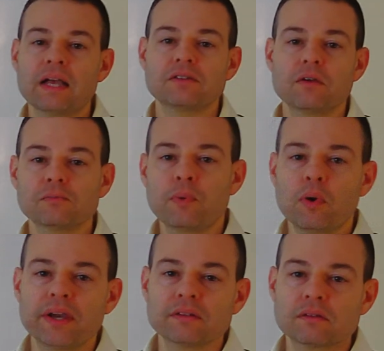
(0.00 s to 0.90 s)
those
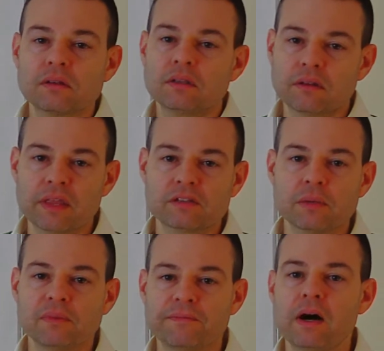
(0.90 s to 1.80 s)
points. Do they seem
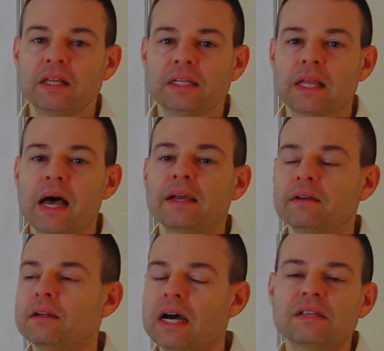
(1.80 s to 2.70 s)
to fall in line?
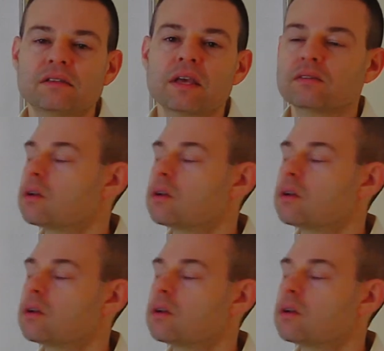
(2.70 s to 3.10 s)
I'd say so,